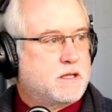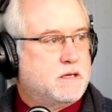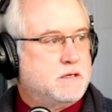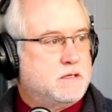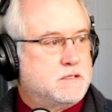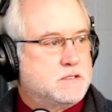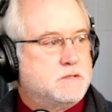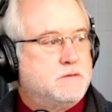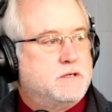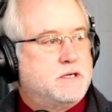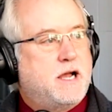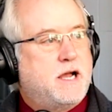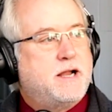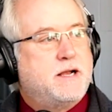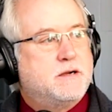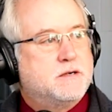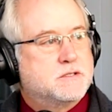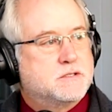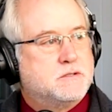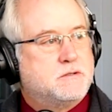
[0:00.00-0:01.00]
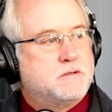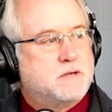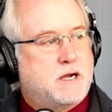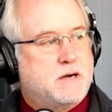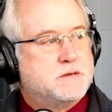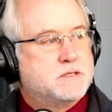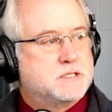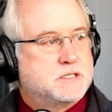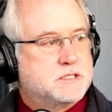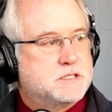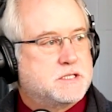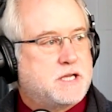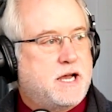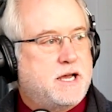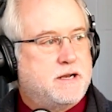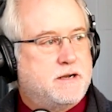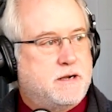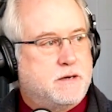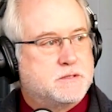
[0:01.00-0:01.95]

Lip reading: Right. So at 9 years old, I was excited.